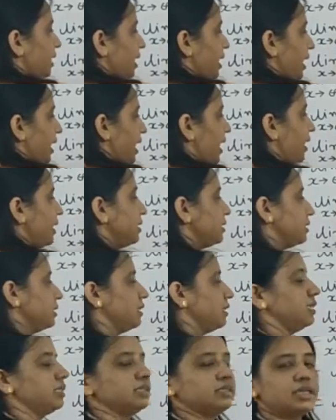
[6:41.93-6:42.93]
x
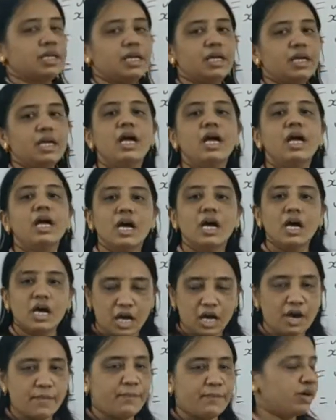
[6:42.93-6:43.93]
is a
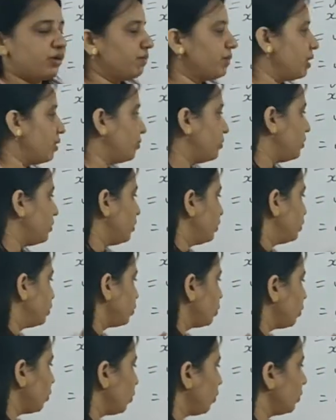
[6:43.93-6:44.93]
upper bound.
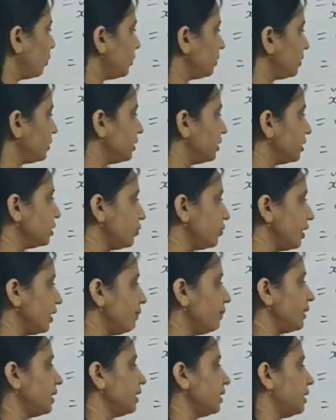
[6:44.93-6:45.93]
So this will
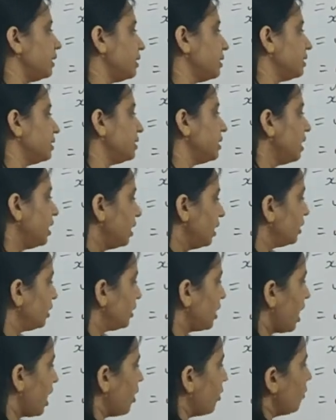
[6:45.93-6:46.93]
be this.
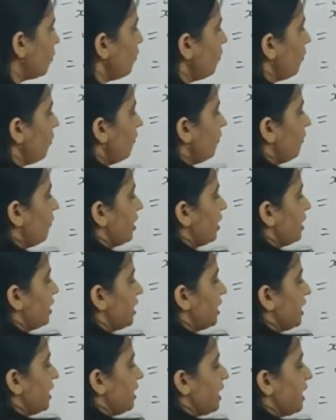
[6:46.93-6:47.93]
Now we'll
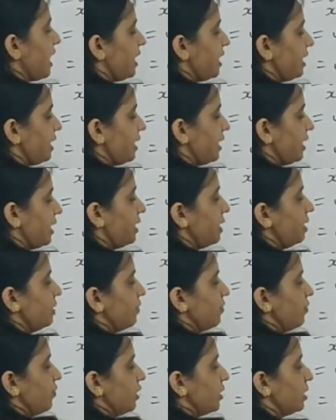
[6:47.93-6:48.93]
rewrite it
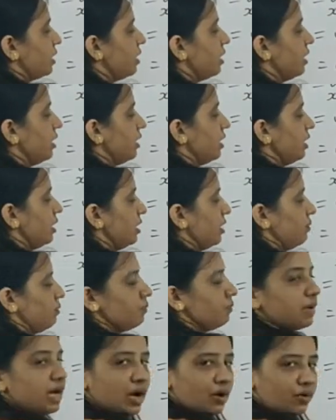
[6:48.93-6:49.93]
with the
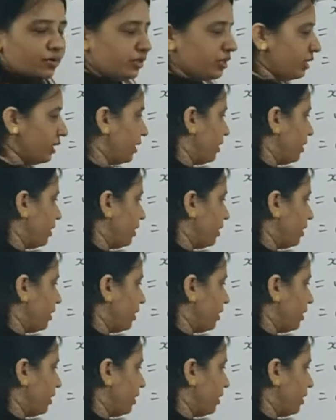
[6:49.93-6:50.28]
boundary.